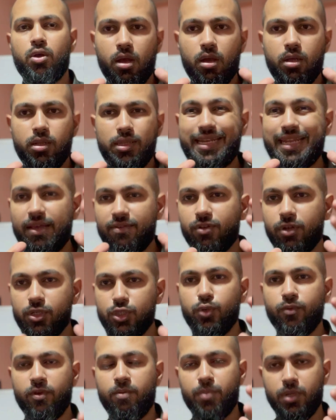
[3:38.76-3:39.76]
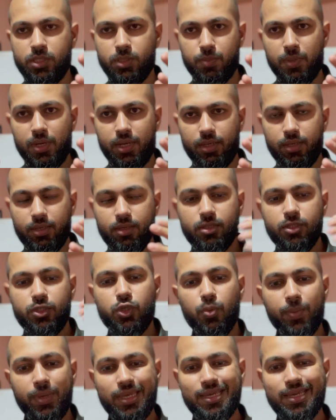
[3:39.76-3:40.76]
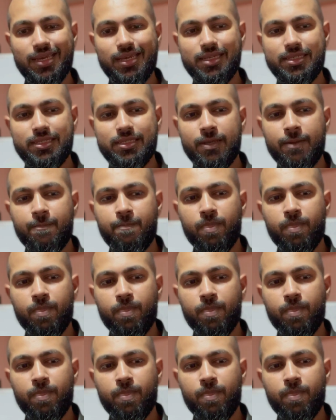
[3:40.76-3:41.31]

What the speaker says: The definition of impulse buy to me is